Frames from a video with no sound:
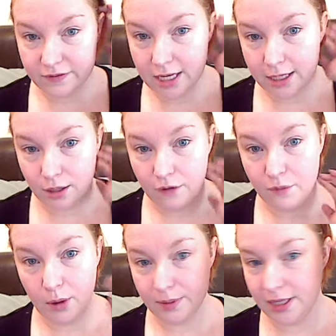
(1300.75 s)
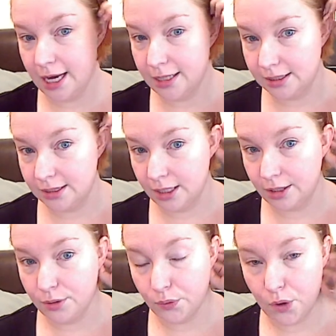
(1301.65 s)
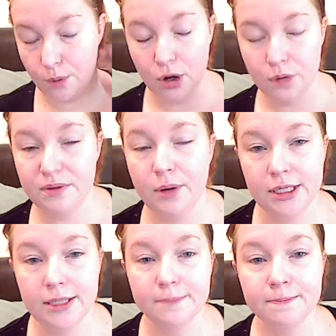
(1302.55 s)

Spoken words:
taken off a Barbie head and stuck it on the wrong Barbie body.